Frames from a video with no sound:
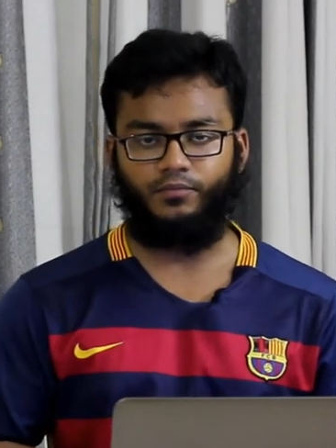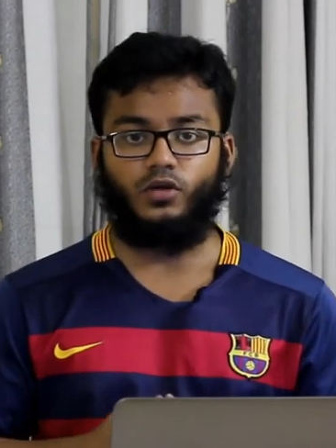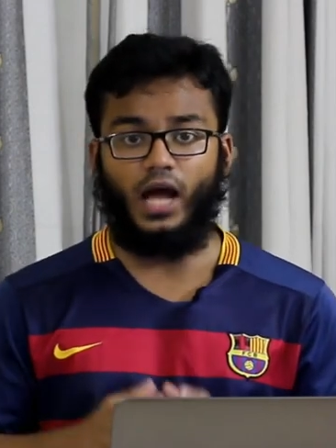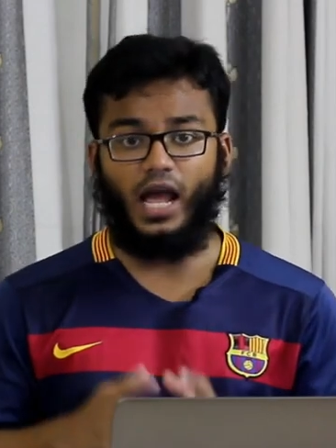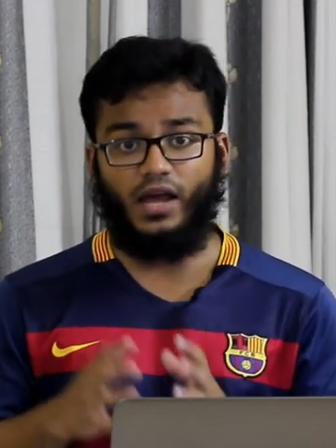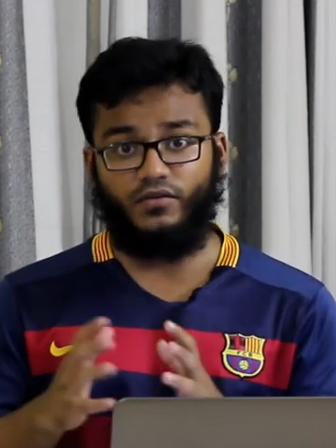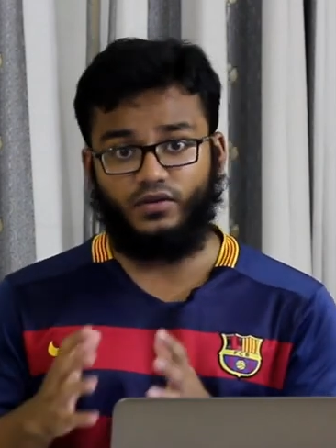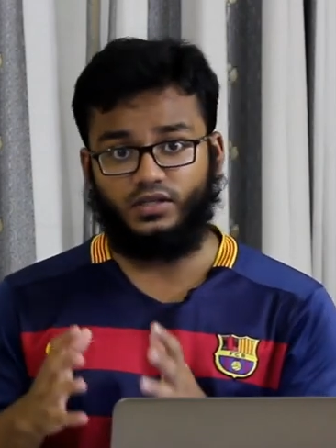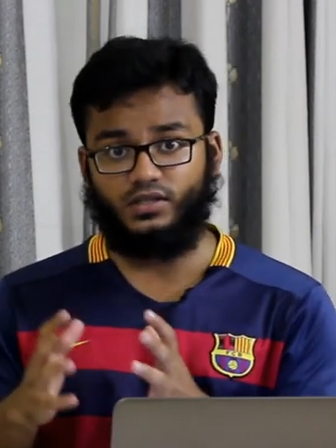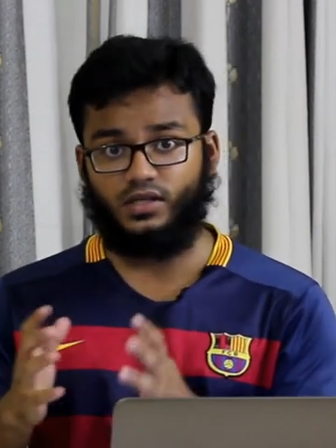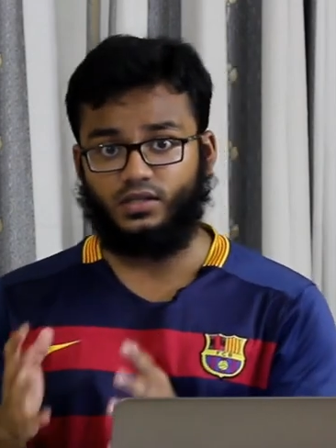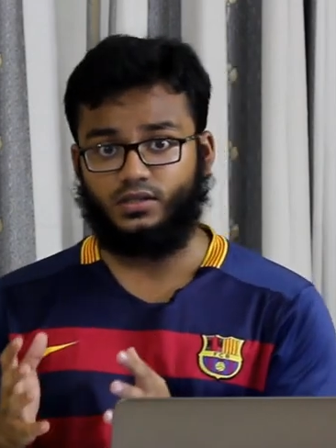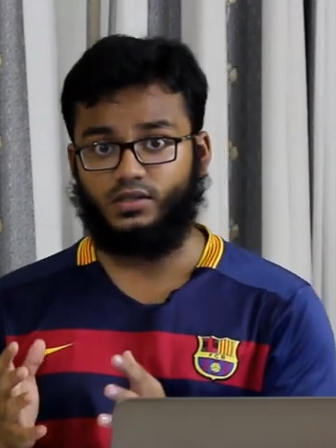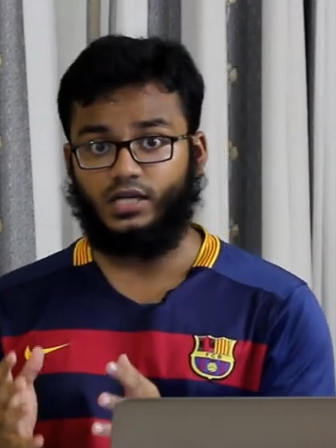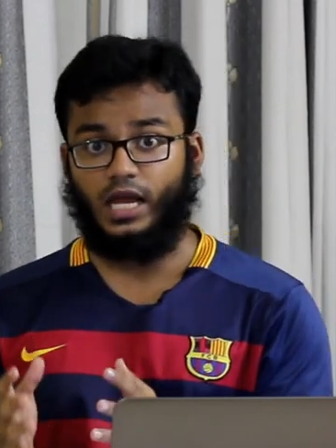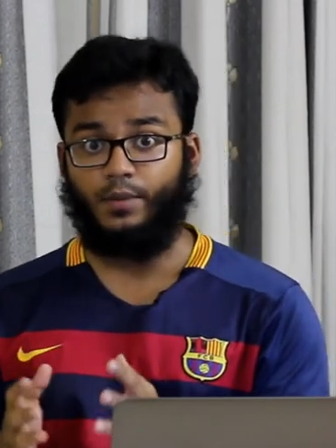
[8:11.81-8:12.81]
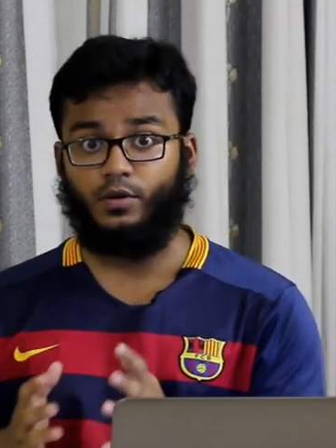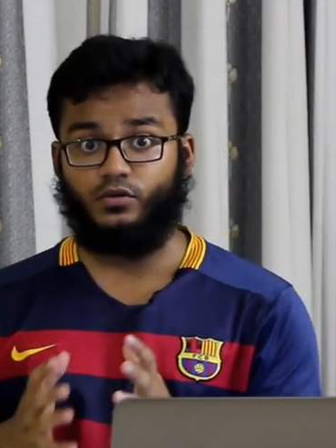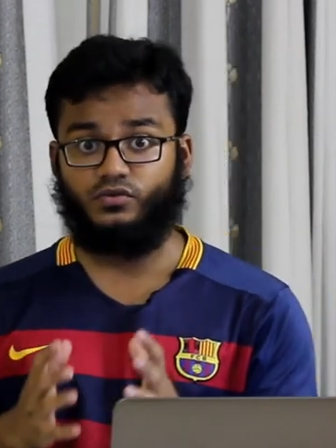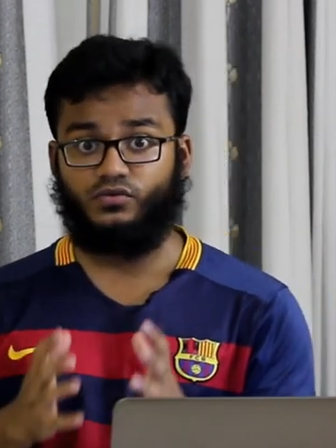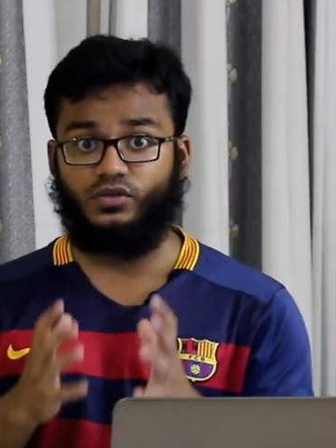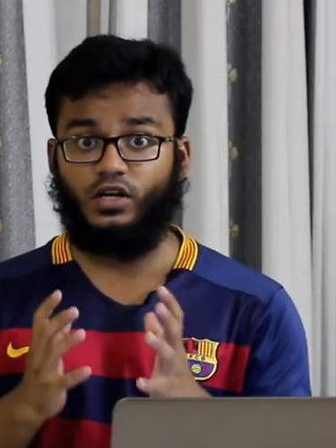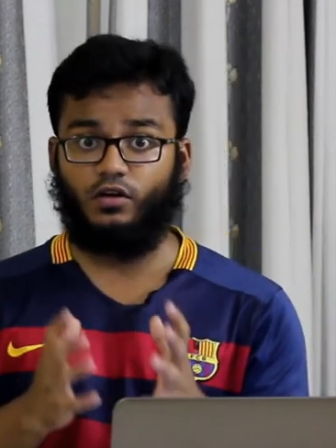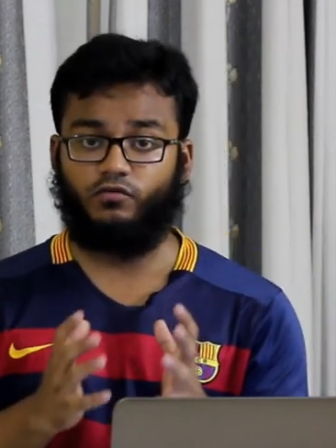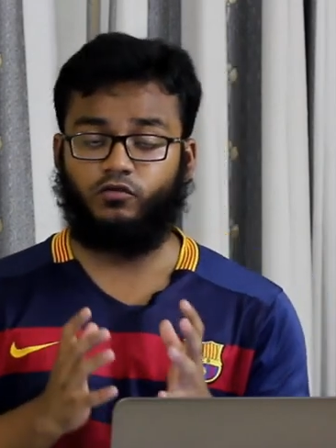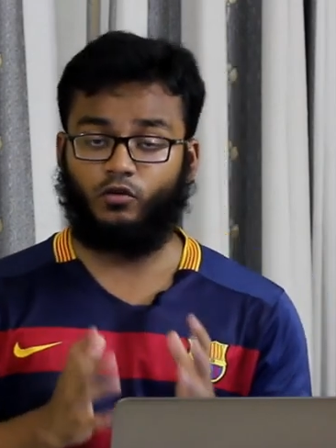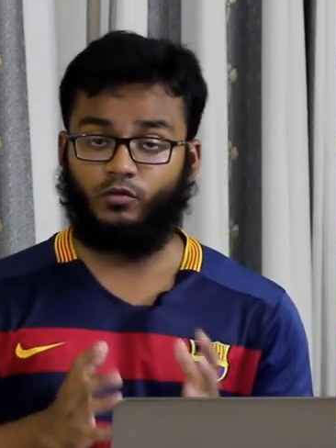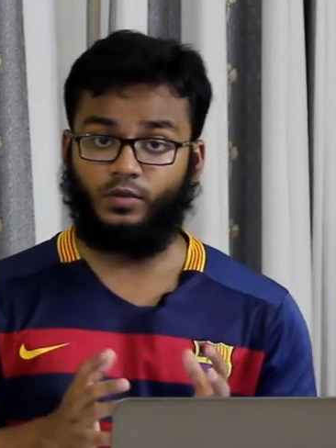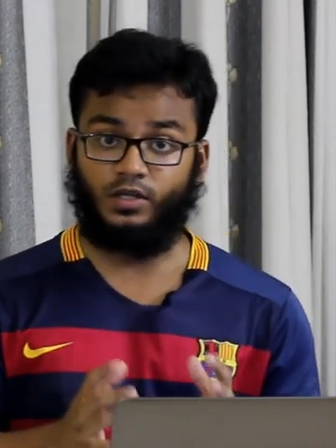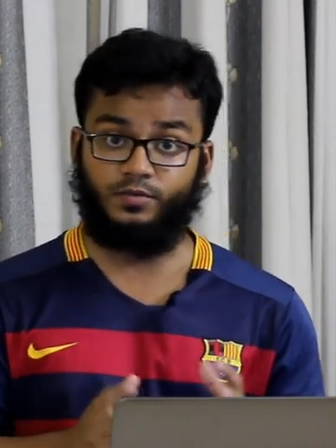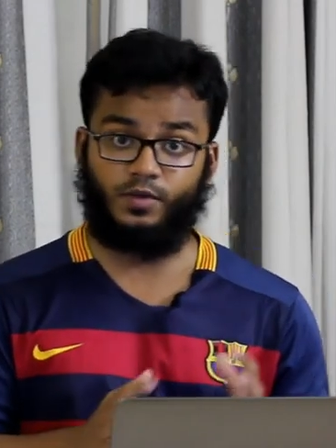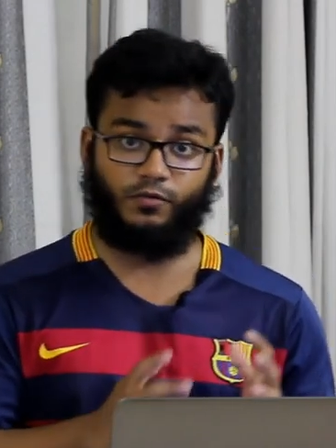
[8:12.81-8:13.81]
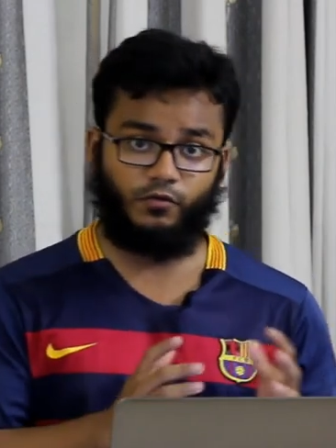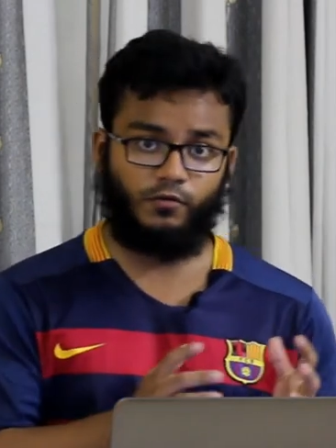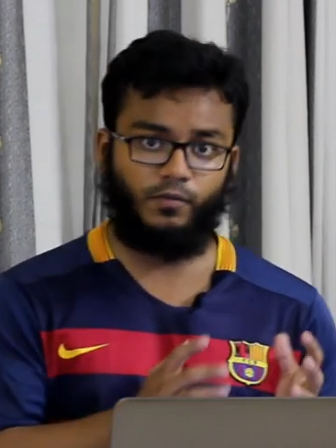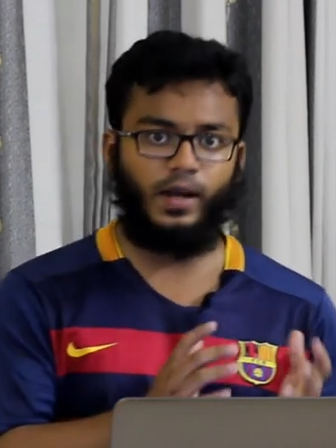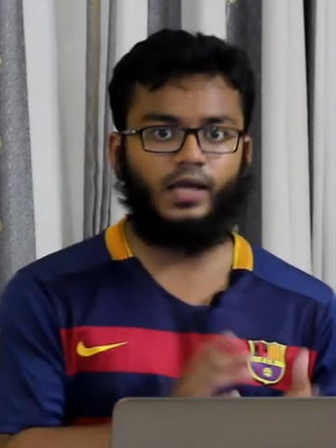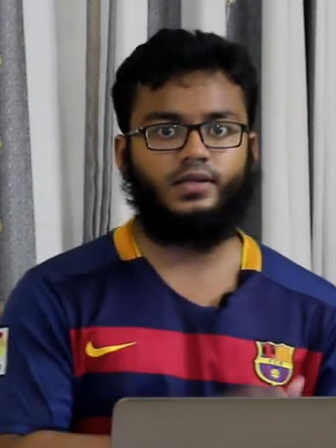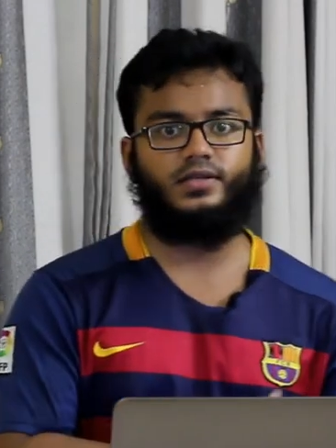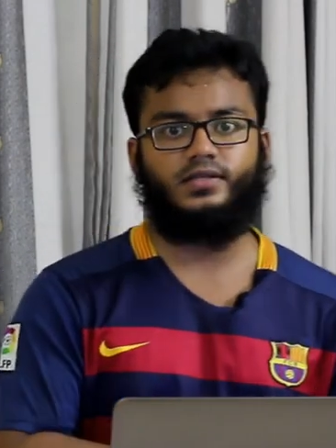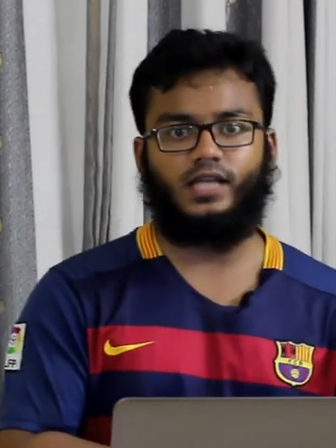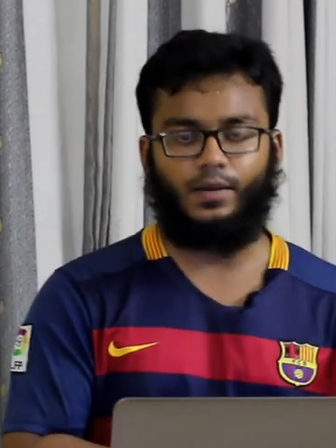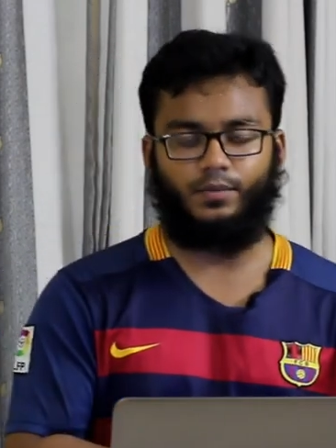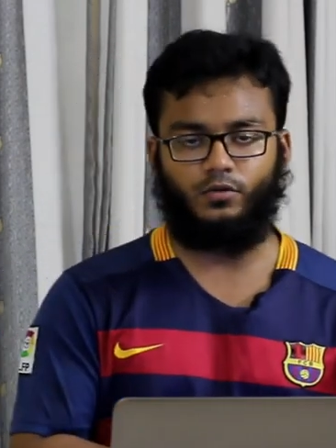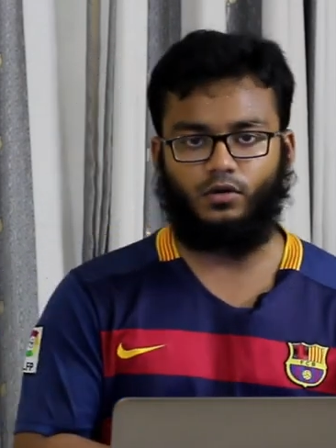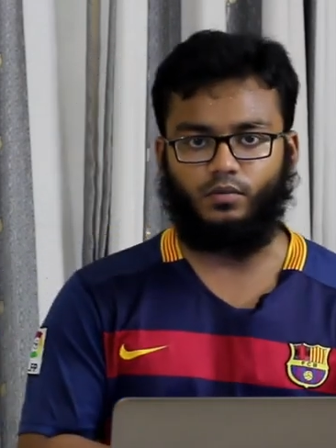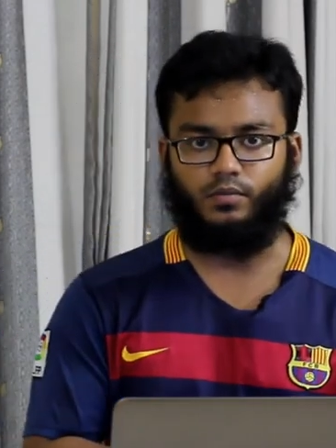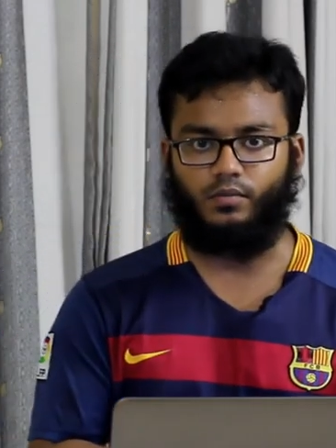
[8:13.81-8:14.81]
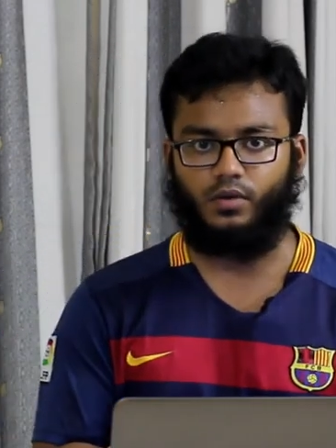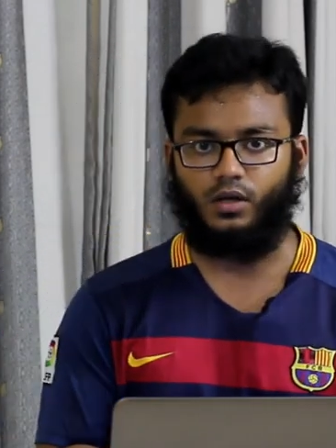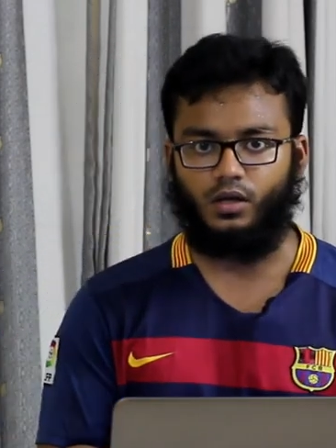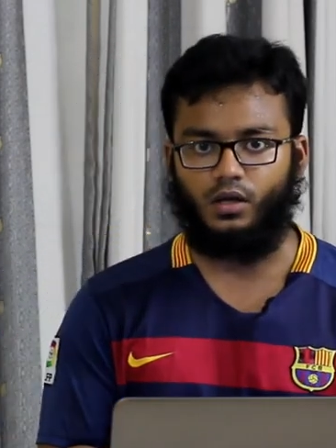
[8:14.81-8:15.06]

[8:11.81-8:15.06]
So I researched about 3 or 4 months before buying this laptop.